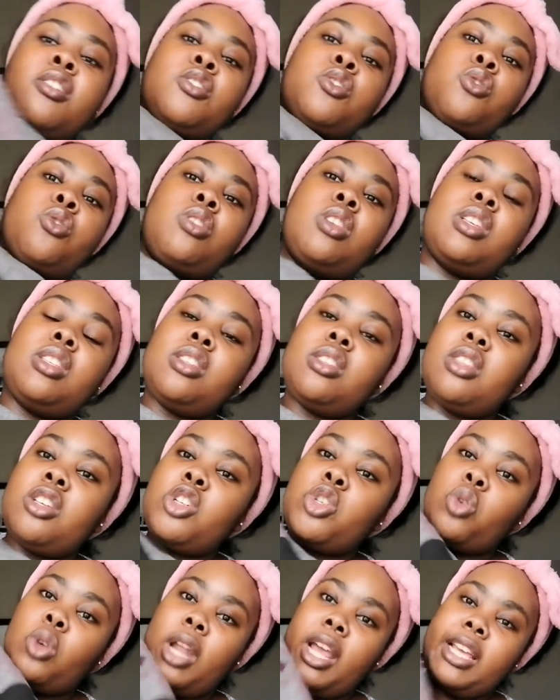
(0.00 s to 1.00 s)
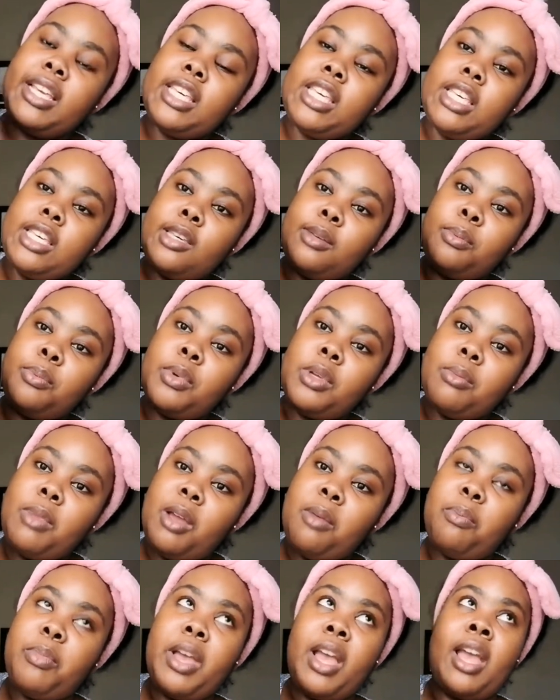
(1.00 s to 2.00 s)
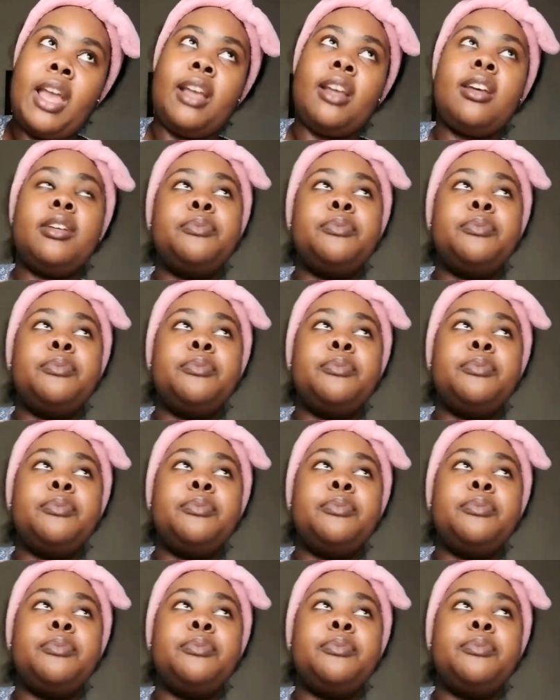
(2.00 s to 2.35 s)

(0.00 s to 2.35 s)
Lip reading: So this is the shawl I keep in my bag.